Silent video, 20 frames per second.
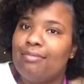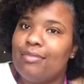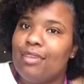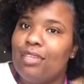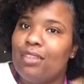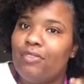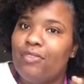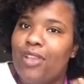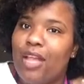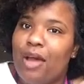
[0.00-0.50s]

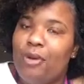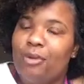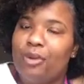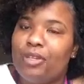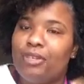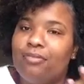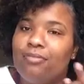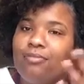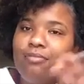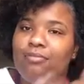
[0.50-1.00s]
as a
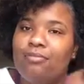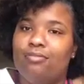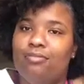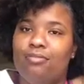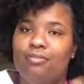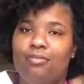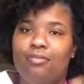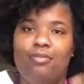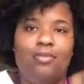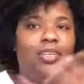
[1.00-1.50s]
flower.
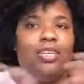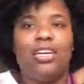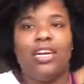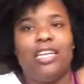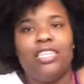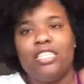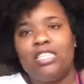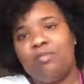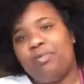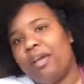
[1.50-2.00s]
It
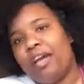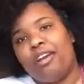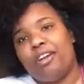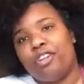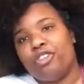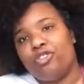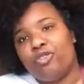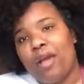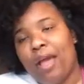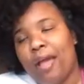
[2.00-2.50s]
can just be out here
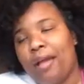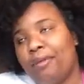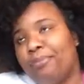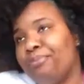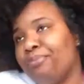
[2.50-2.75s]
dry.